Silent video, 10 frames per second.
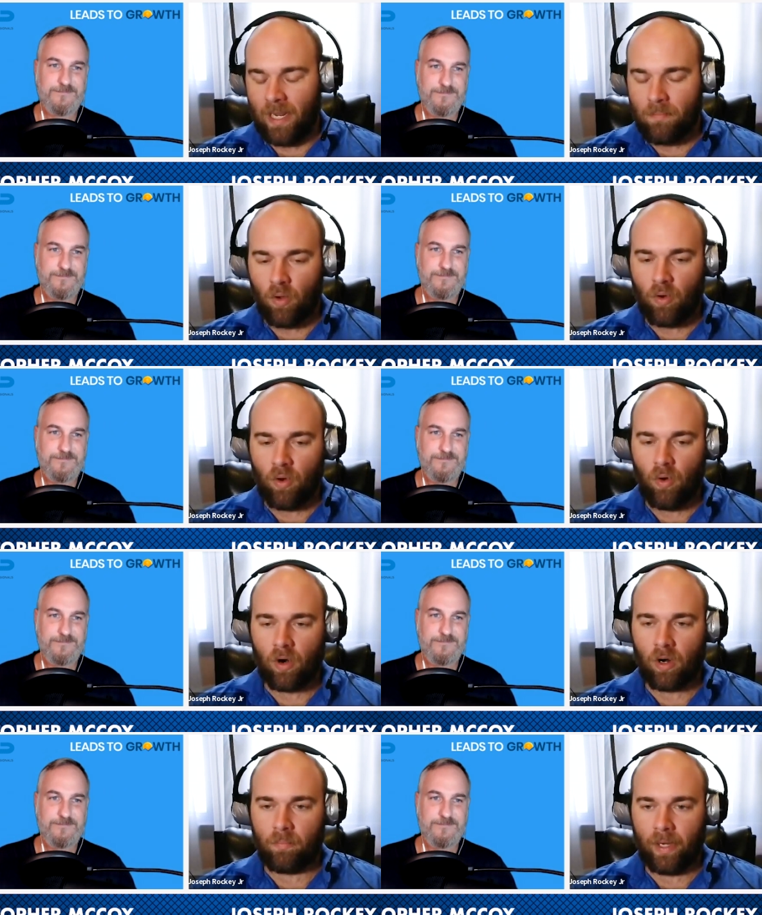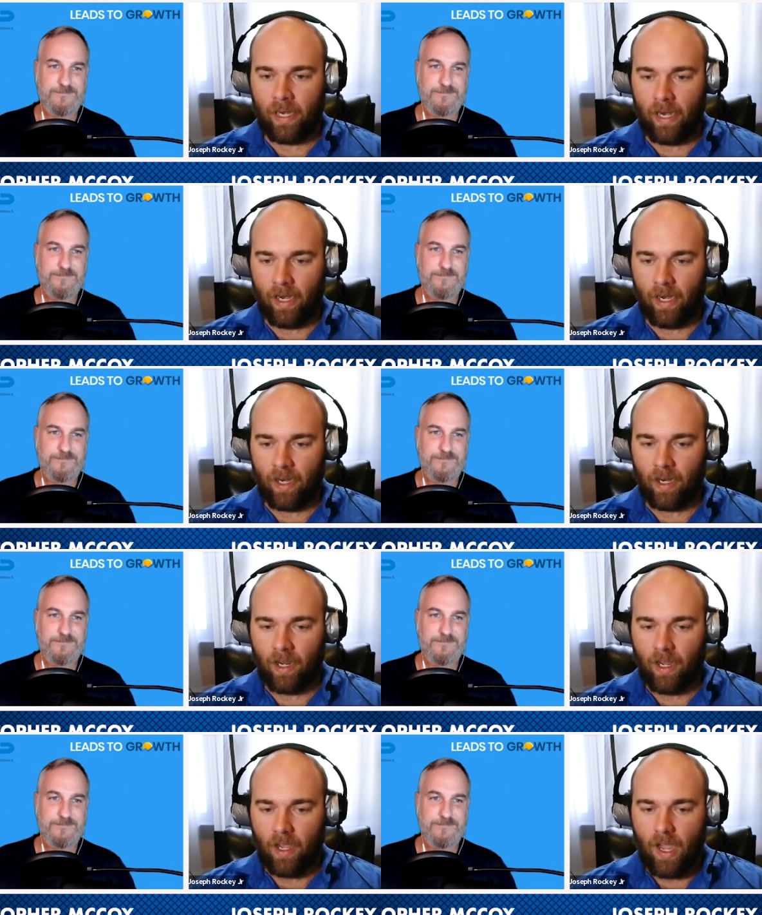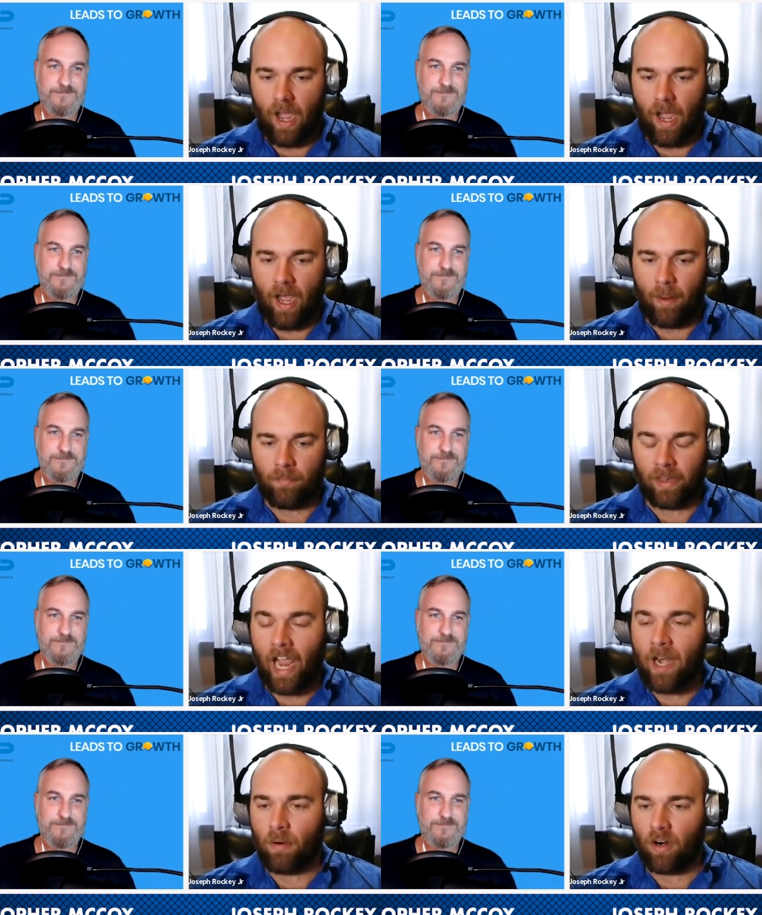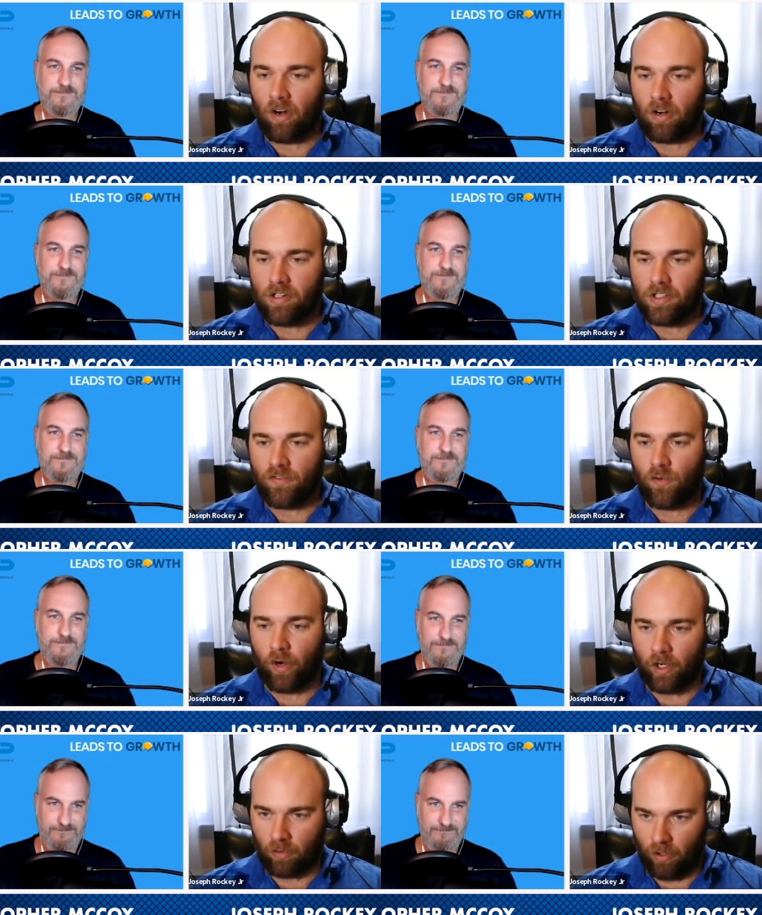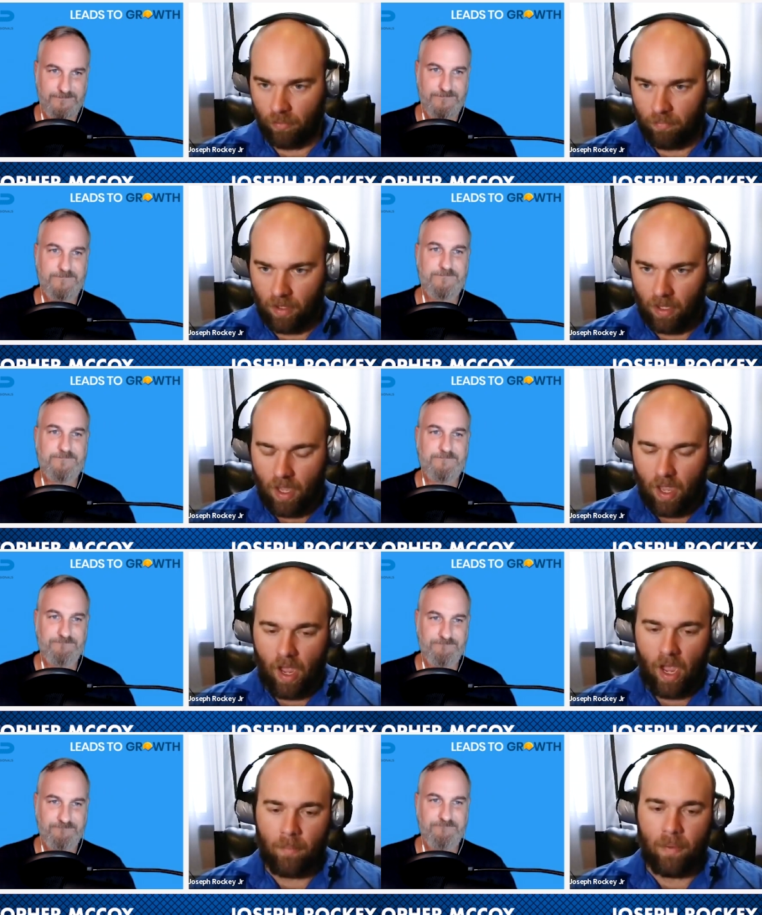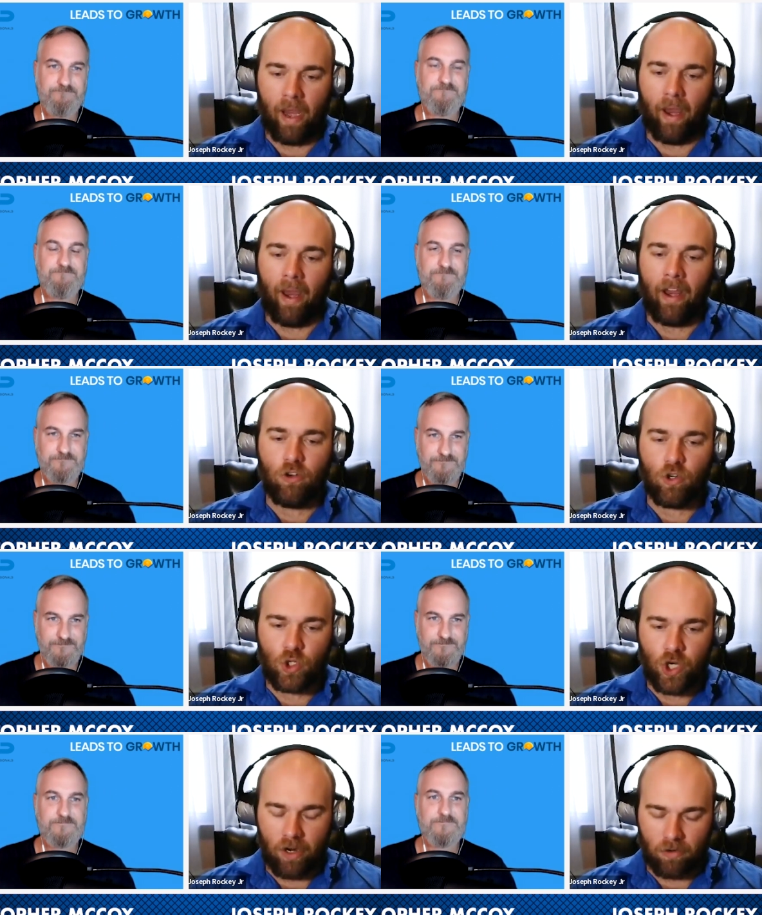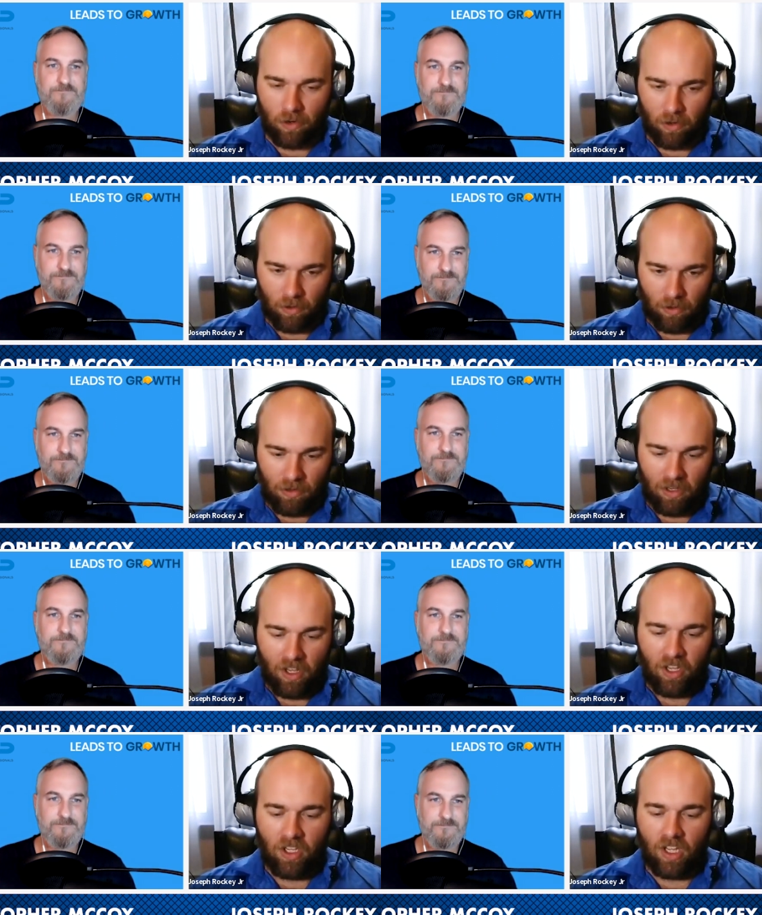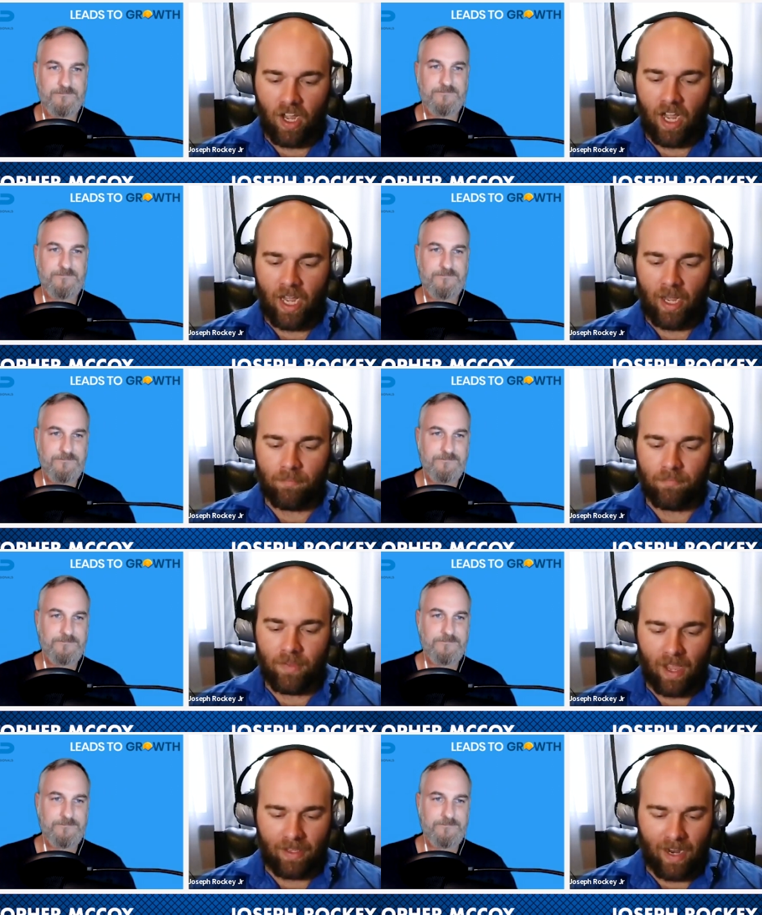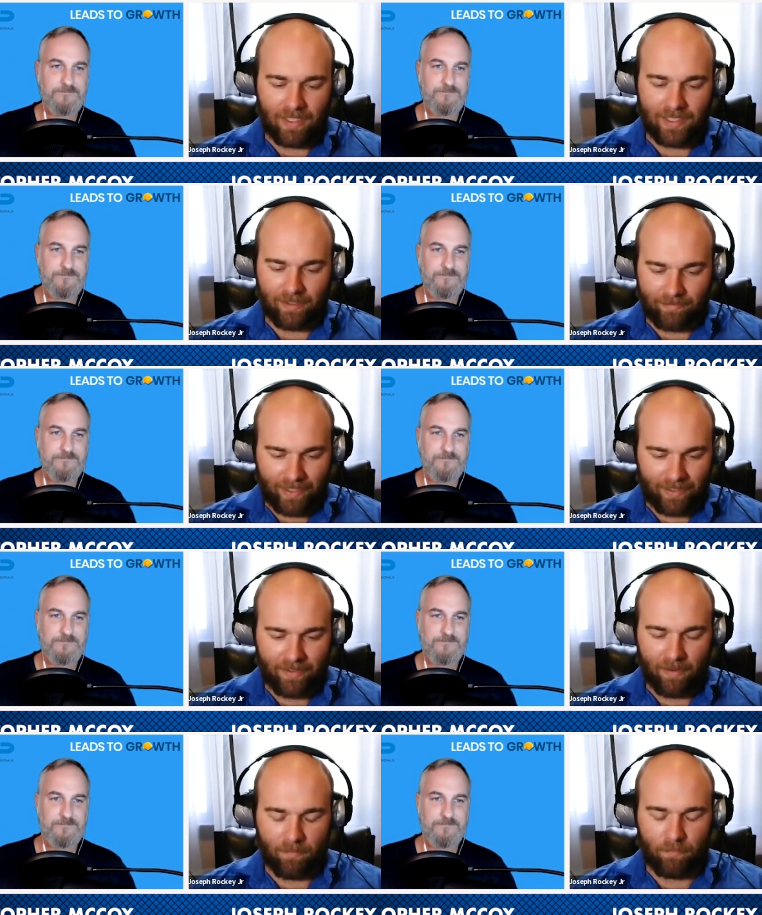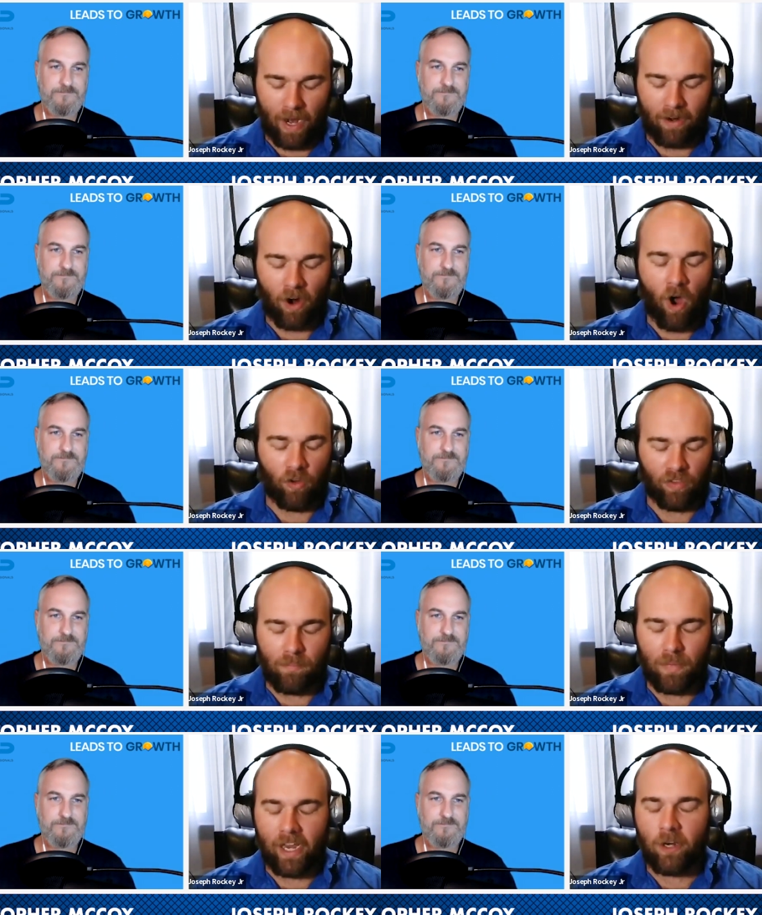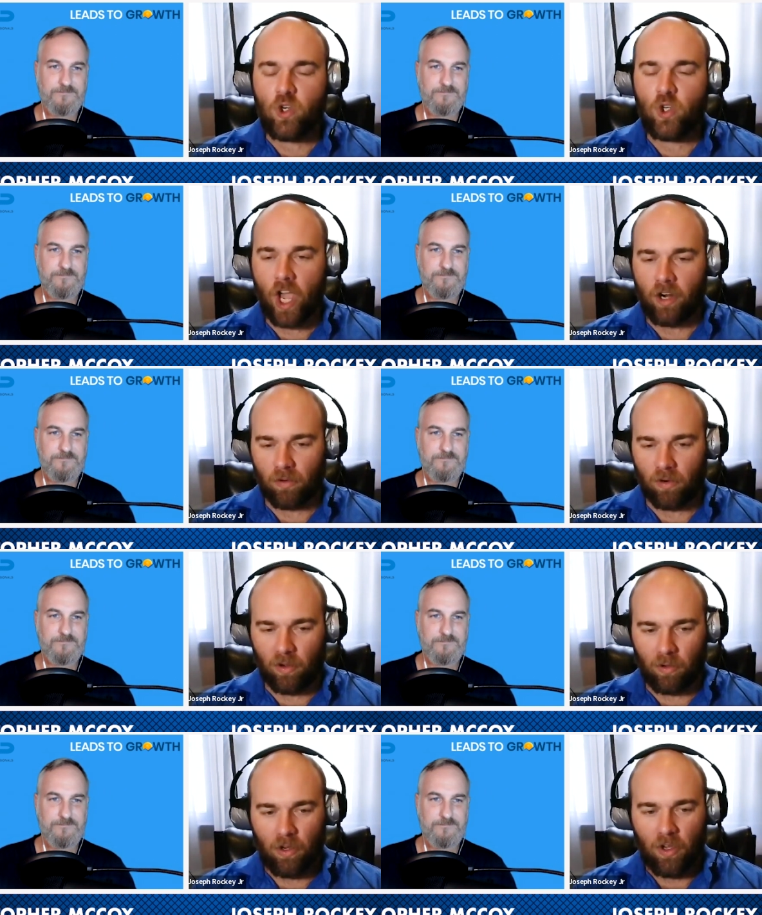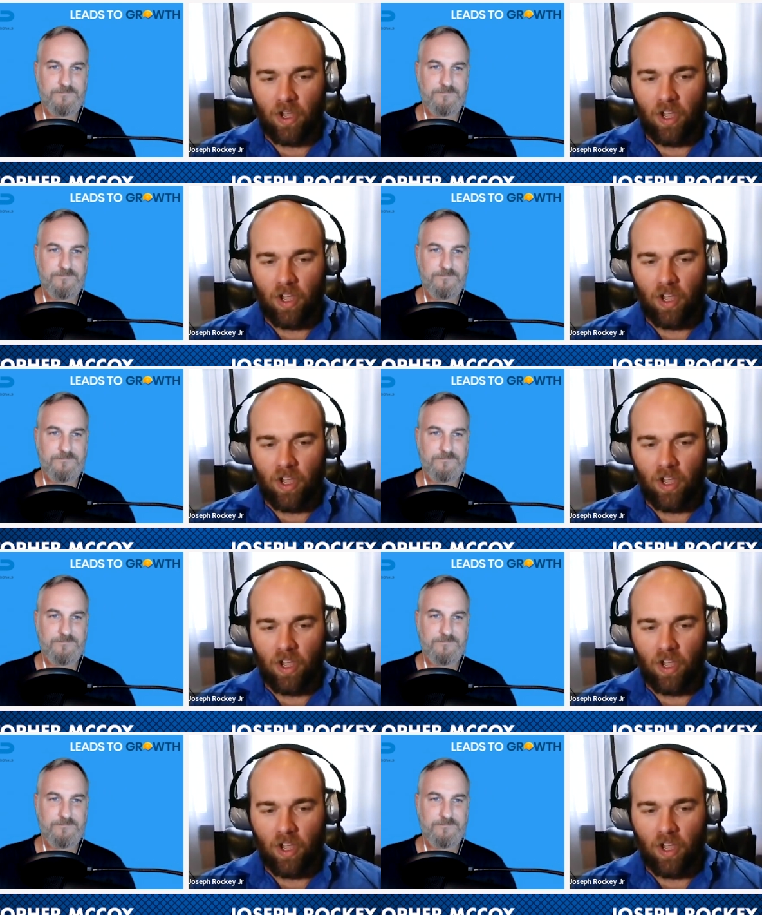Speaker 1: people who are being laborers for a crew. In general, not to pair all of them, but in general,